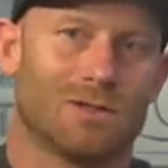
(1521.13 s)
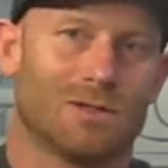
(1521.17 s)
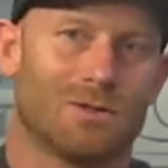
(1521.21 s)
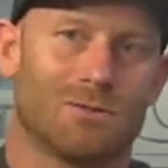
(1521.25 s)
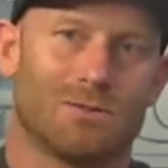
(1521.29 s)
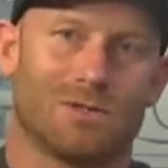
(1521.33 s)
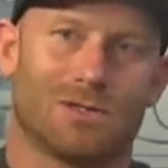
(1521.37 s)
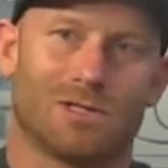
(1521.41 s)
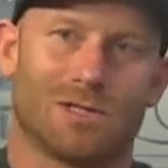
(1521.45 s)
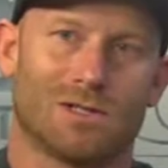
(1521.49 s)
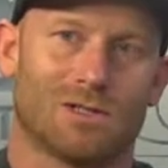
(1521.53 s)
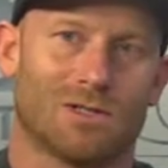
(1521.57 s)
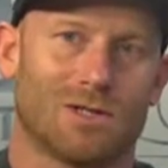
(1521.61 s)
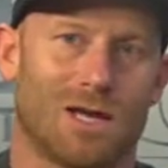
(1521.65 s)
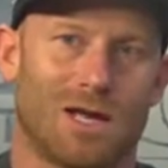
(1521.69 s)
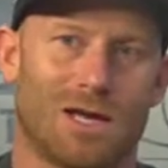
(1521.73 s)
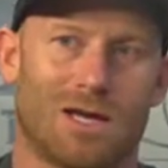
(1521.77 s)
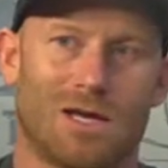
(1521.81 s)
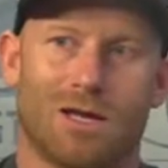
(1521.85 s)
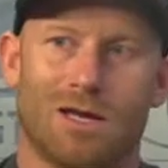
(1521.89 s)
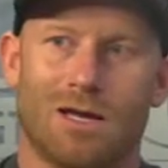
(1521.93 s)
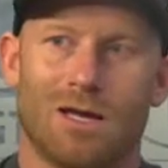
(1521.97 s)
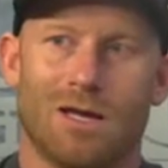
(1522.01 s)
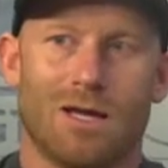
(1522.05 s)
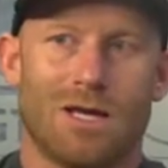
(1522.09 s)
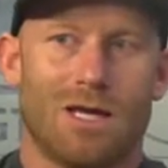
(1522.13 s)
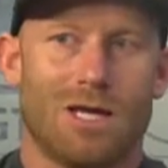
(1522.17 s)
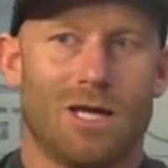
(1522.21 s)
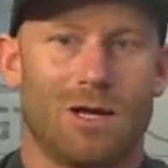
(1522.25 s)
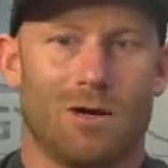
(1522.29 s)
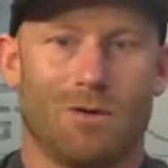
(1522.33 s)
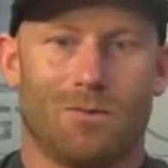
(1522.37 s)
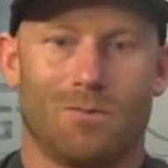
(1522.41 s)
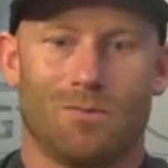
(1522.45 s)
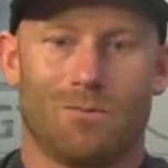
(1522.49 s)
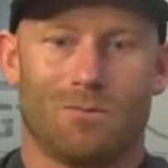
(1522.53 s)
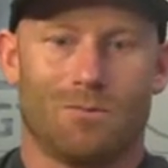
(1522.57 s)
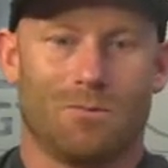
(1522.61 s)
It was just like, you
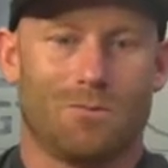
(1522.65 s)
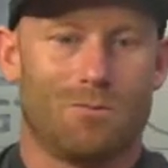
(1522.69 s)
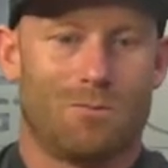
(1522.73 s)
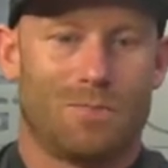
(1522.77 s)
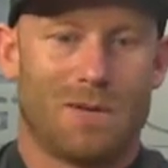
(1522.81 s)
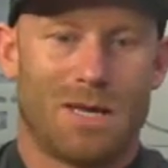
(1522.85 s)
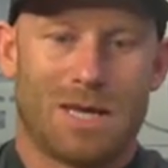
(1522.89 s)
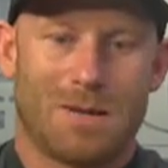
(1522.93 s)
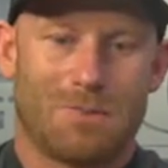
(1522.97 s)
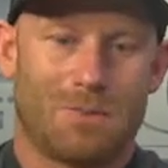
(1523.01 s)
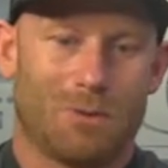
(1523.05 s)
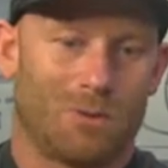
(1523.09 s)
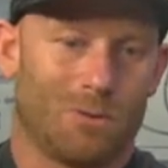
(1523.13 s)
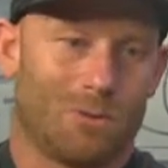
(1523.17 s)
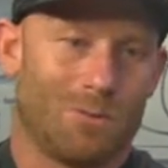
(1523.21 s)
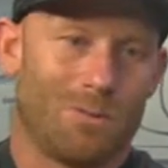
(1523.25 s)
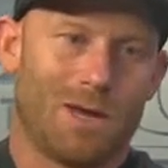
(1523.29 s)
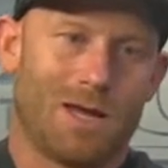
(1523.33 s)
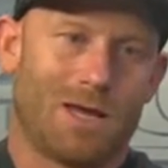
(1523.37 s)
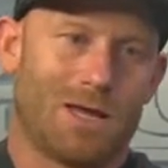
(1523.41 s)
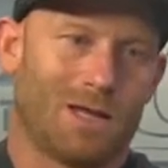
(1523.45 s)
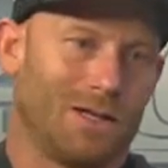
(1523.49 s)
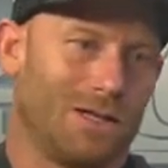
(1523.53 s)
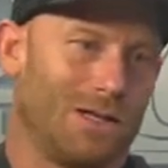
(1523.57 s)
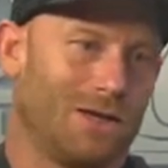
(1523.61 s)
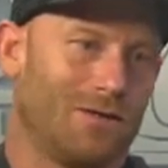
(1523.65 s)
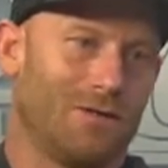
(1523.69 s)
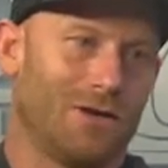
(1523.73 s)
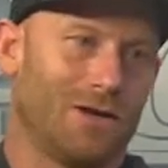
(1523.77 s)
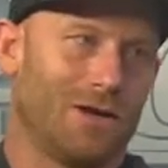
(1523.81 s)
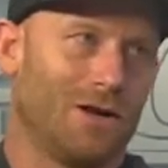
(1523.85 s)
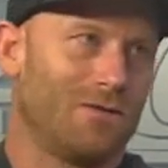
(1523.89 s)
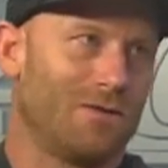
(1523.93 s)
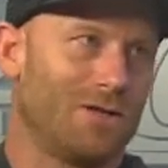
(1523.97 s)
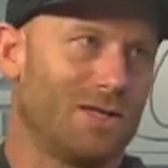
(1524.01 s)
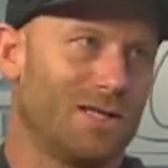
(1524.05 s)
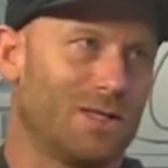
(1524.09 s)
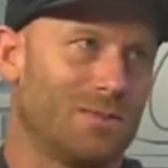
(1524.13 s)
know, people were making a living
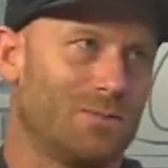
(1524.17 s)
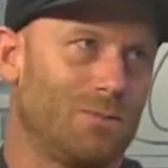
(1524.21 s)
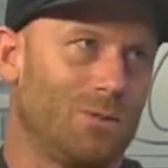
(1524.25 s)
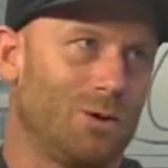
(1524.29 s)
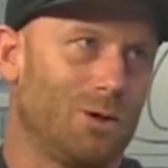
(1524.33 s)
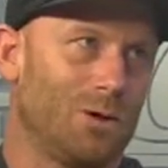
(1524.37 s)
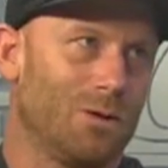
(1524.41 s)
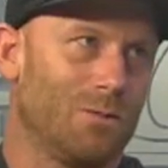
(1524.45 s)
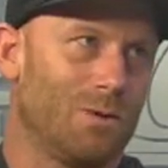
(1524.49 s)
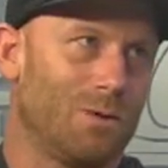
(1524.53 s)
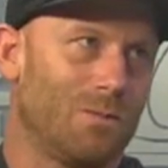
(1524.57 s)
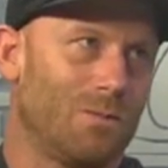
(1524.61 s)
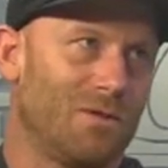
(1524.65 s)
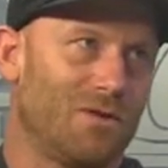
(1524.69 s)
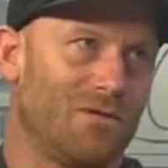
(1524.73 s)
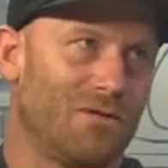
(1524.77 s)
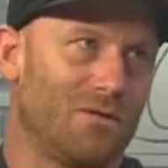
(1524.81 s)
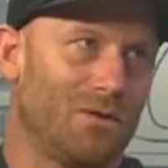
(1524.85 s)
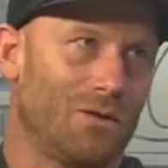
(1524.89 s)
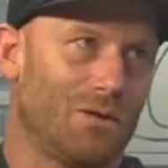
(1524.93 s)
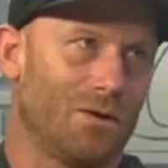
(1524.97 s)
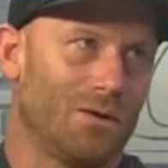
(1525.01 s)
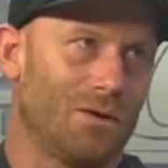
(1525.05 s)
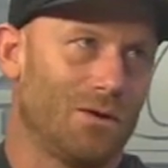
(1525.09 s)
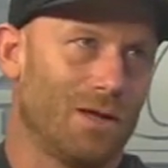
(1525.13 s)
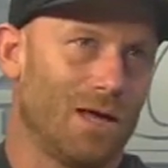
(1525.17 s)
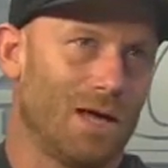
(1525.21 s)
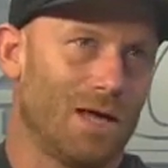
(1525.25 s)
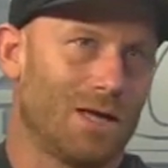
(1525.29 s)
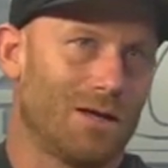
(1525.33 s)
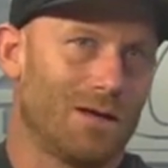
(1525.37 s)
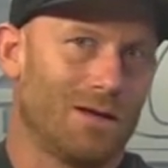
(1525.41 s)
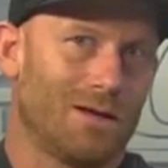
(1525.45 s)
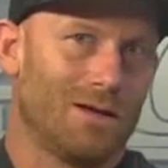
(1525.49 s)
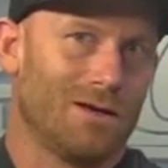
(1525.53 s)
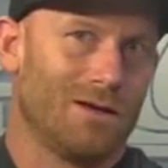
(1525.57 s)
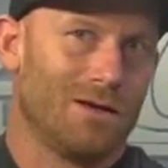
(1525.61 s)
off of the sport when before, like,